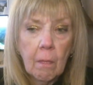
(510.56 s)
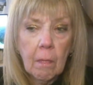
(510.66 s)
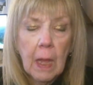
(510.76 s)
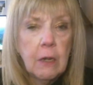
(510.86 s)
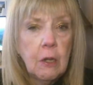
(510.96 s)

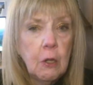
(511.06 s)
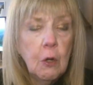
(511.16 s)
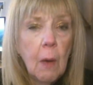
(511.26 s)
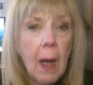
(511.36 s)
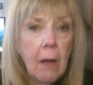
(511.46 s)
And
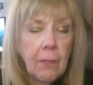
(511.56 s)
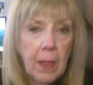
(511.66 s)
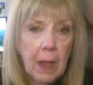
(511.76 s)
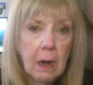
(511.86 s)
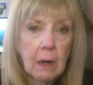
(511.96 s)
you out
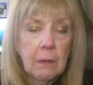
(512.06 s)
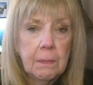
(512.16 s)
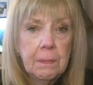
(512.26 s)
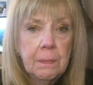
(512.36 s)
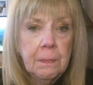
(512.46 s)
there
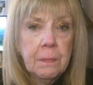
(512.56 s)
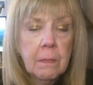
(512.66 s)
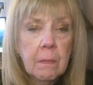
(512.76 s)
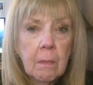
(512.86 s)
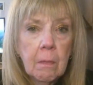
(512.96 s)

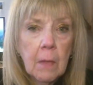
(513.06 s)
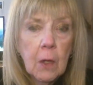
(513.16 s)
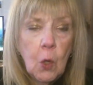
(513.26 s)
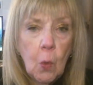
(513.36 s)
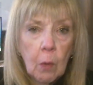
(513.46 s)

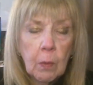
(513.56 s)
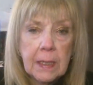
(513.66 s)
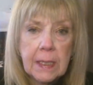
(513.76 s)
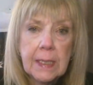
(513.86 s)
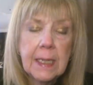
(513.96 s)
who are
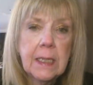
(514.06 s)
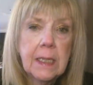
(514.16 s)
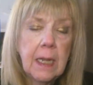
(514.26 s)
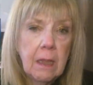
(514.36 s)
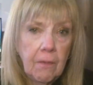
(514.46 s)

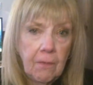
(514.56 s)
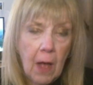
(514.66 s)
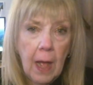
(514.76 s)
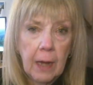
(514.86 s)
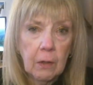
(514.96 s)
resisting the
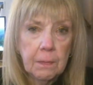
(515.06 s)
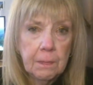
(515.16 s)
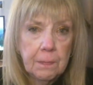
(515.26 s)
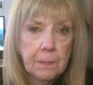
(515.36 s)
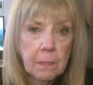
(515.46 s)
fire
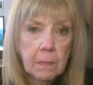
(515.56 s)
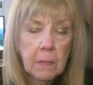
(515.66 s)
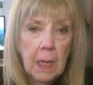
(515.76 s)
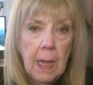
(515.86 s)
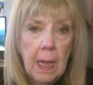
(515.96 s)

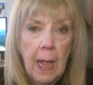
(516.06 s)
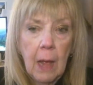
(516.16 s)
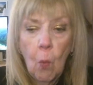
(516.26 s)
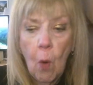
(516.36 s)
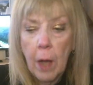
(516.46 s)

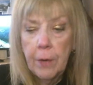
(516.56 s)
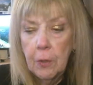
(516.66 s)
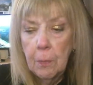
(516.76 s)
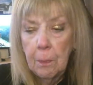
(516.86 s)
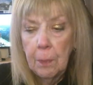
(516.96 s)
and want
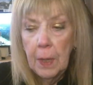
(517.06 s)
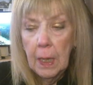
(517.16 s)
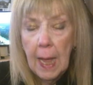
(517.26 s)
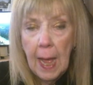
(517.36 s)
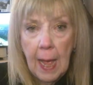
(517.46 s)
to
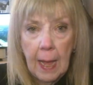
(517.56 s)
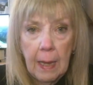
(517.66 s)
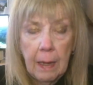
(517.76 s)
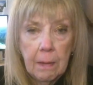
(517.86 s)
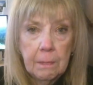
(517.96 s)
play,